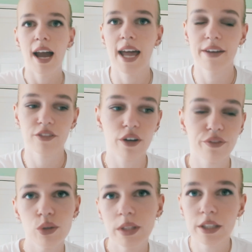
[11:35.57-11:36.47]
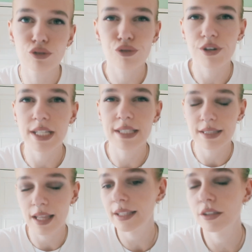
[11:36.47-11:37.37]
And I've got a few little
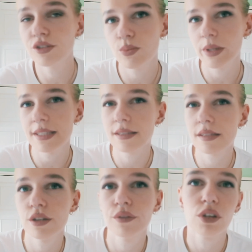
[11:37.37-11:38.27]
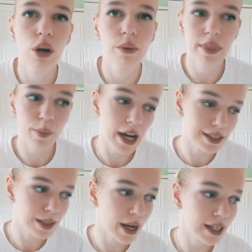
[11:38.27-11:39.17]
treats, like little sweets and stuff to go in the
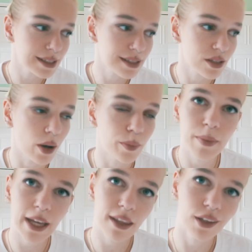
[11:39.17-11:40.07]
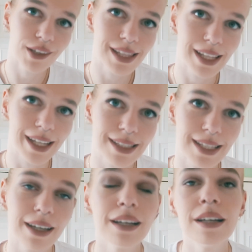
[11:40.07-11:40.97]
party bags. So I'll be making those
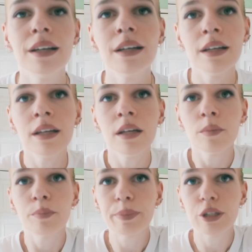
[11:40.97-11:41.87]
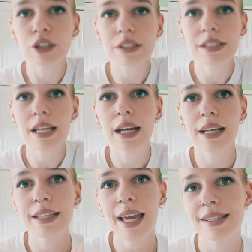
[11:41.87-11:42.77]
later. But
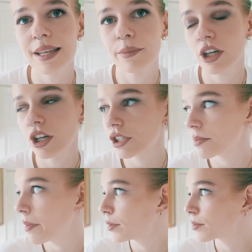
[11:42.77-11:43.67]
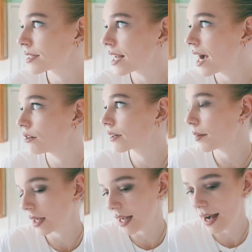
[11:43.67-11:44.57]
yes, I'm gonna go to my mum's now,
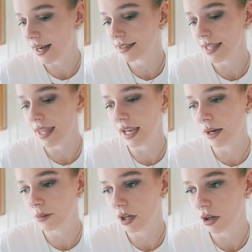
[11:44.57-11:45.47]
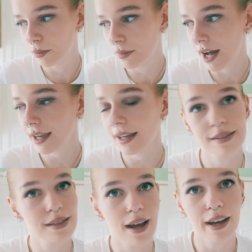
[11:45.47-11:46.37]
get my cards, and then I'm gonna come back and
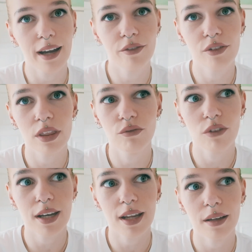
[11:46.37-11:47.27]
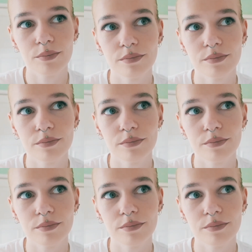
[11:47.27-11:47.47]
start getting everything ready.